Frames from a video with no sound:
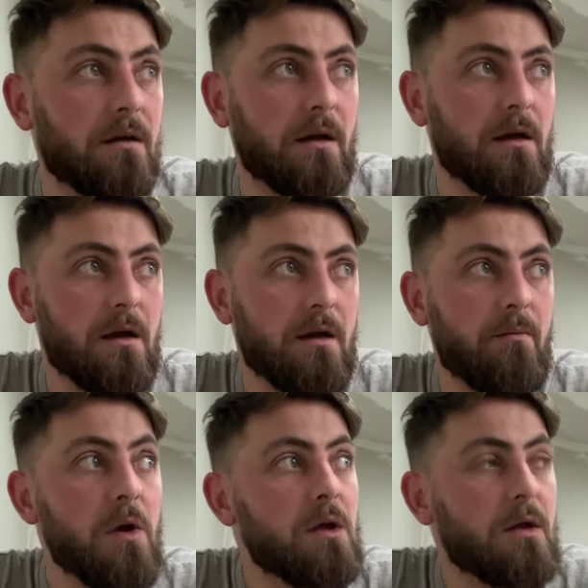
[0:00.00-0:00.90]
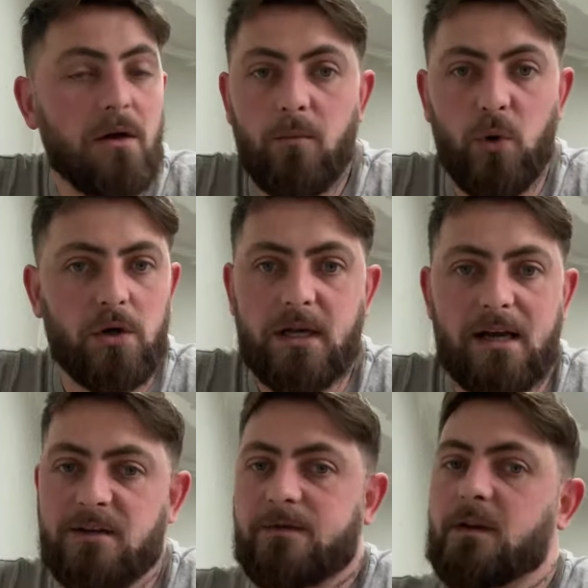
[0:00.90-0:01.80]
but
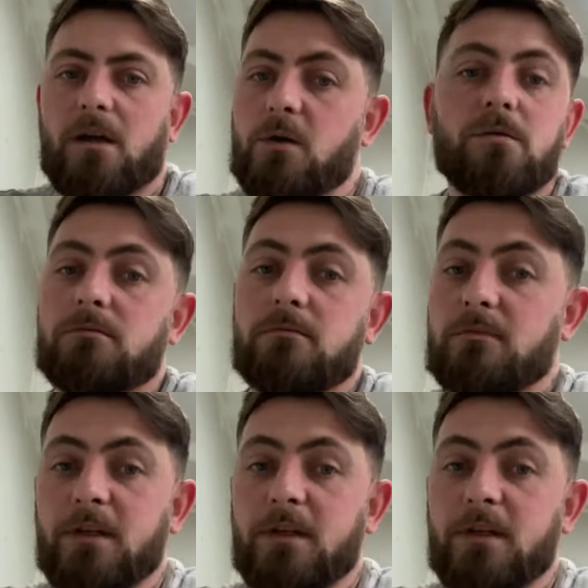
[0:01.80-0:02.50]
cash flow